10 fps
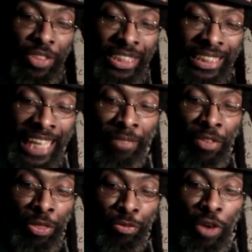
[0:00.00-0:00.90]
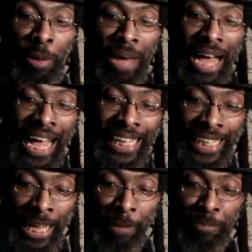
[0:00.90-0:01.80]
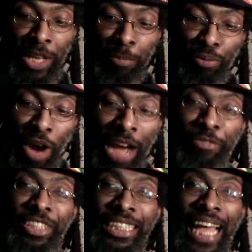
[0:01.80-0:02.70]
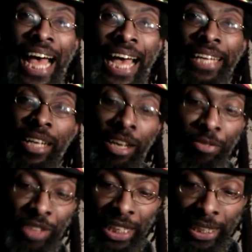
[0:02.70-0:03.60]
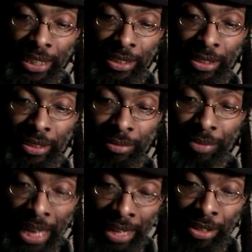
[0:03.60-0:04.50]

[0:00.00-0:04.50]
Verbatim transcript: the seventh from Adam, prophesied of these and